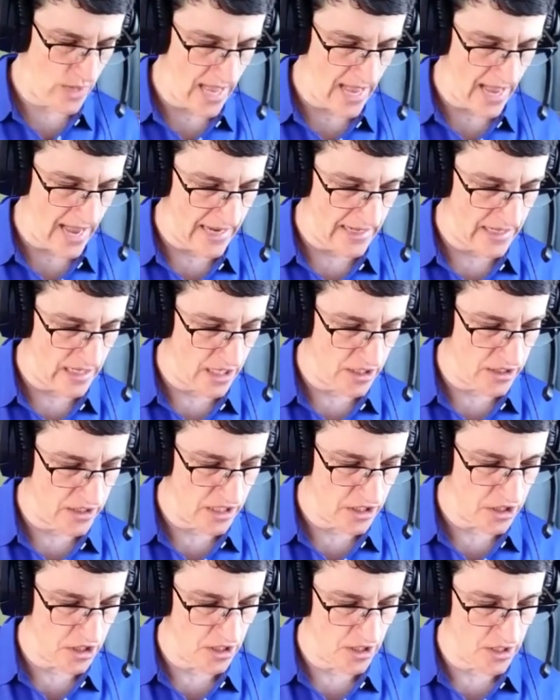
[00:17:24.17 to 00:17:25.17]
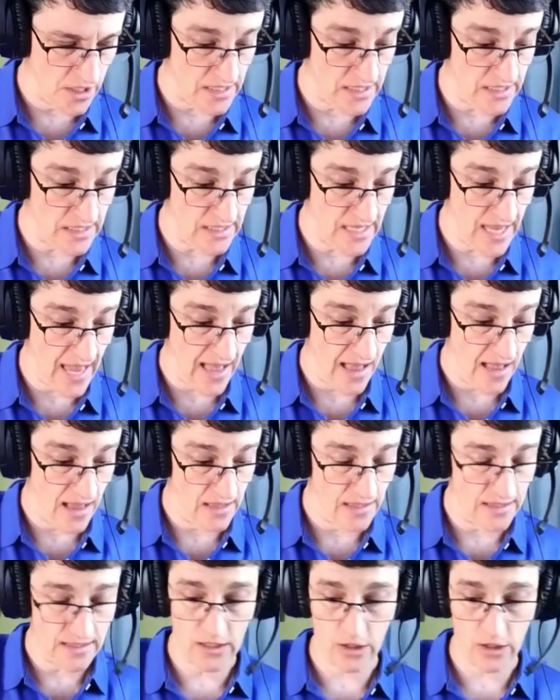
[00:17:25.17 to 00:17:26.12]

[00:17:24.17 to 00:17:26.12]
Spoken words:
add additional cells,